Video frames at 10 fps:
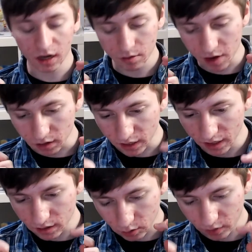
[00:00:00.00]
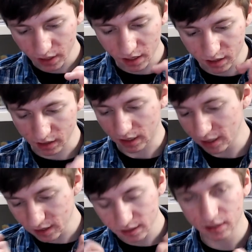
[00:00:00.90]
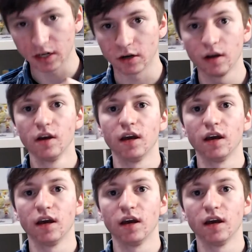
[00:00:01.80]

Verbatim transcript: come out late twenty eighteen, late this year,